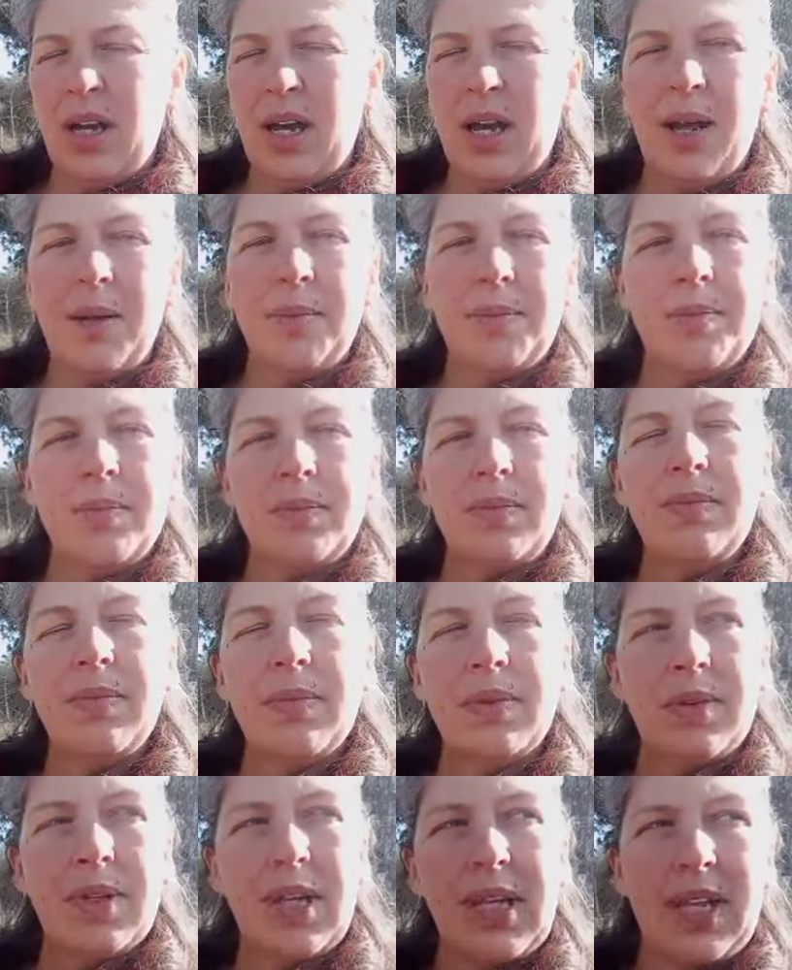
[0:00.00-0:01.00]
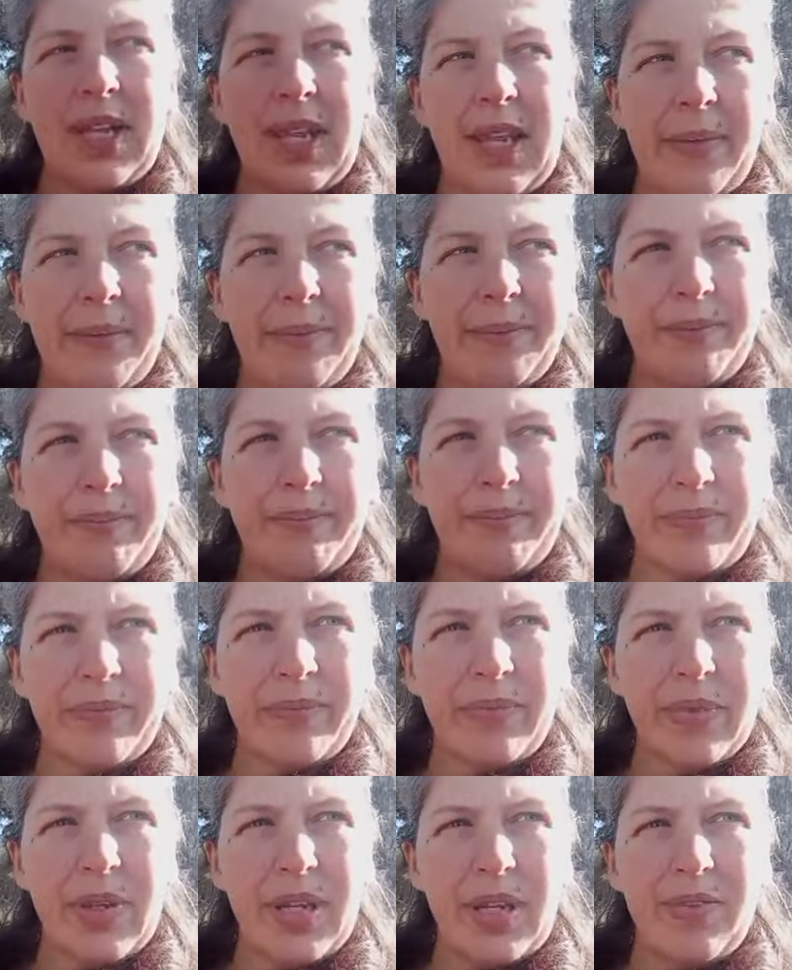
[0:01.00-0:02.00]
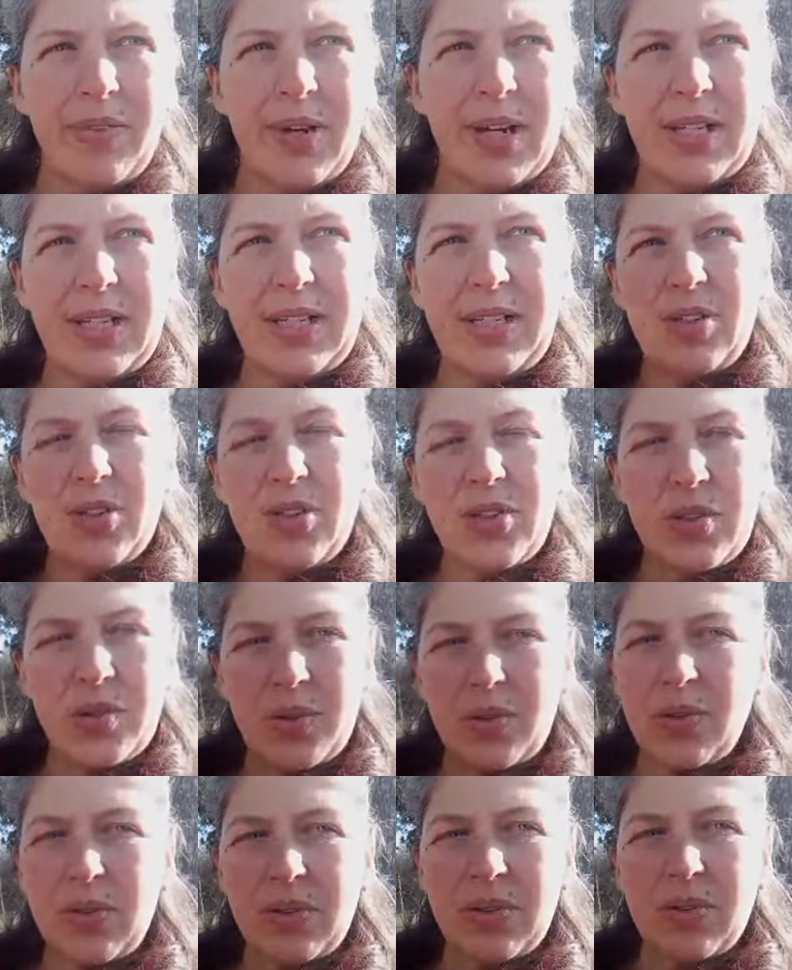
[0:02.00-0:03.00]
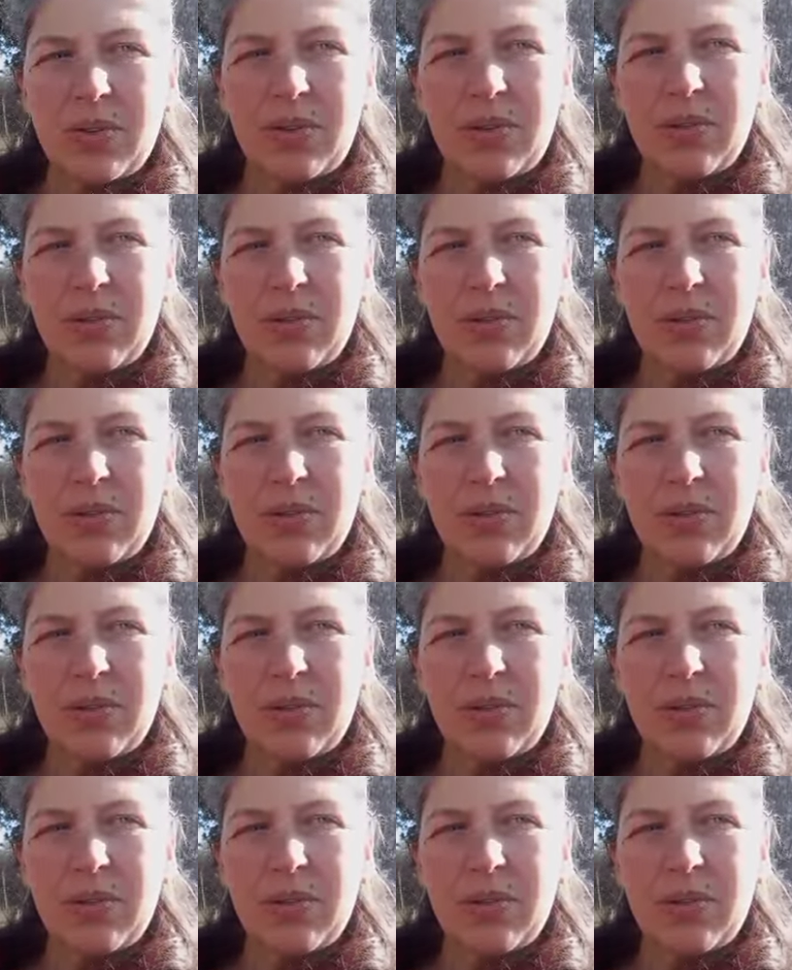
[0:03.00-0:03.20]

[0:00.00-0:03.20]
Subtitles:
I'm thinking he really doesn't